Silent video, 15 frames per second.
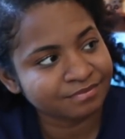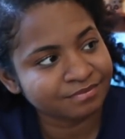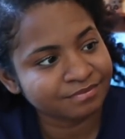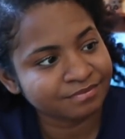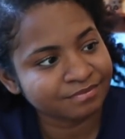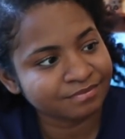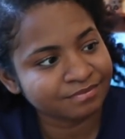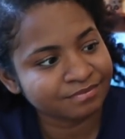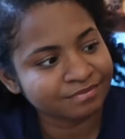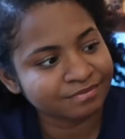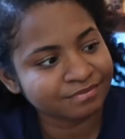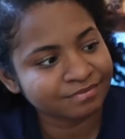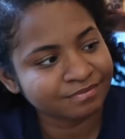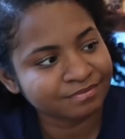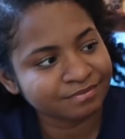
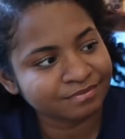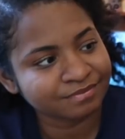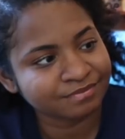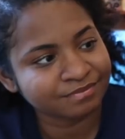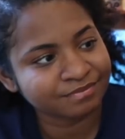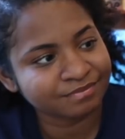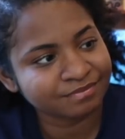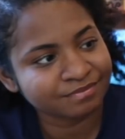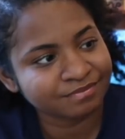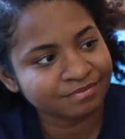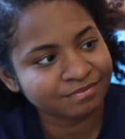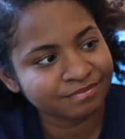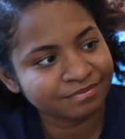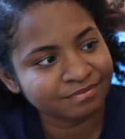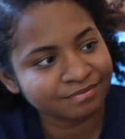
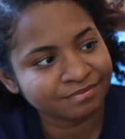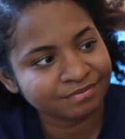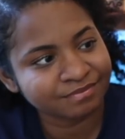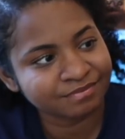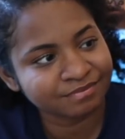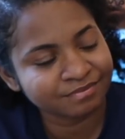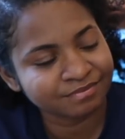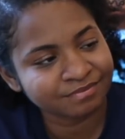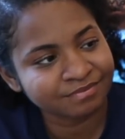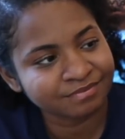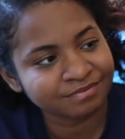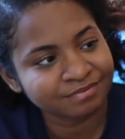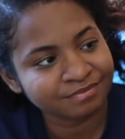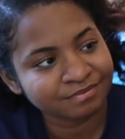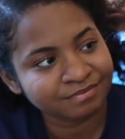
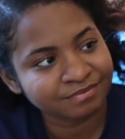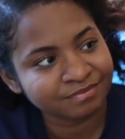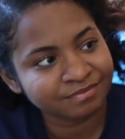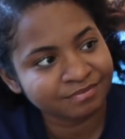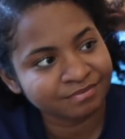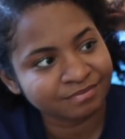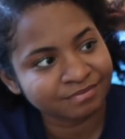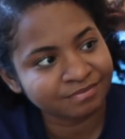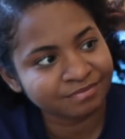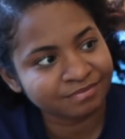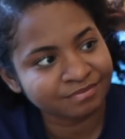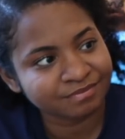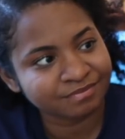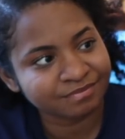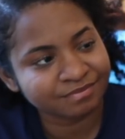
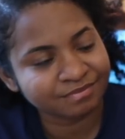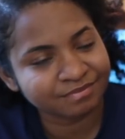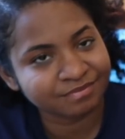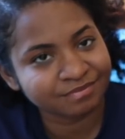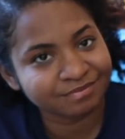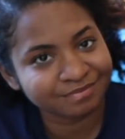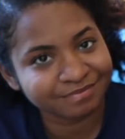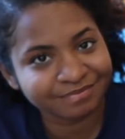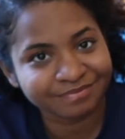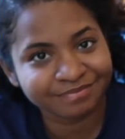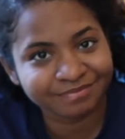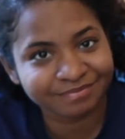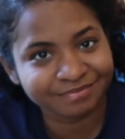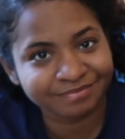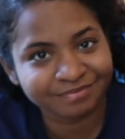
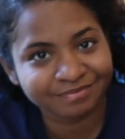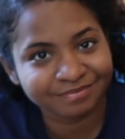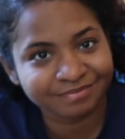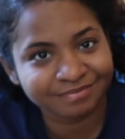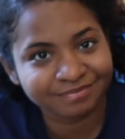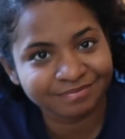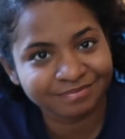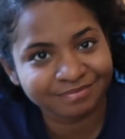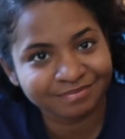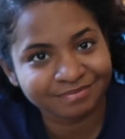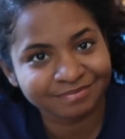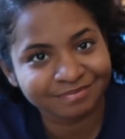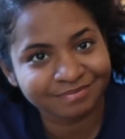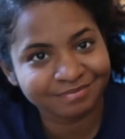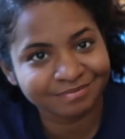
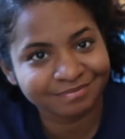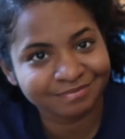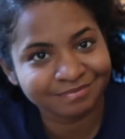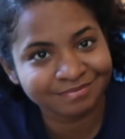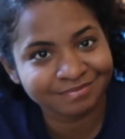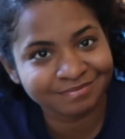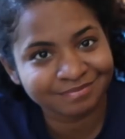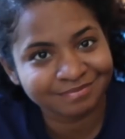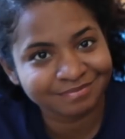(not speaking)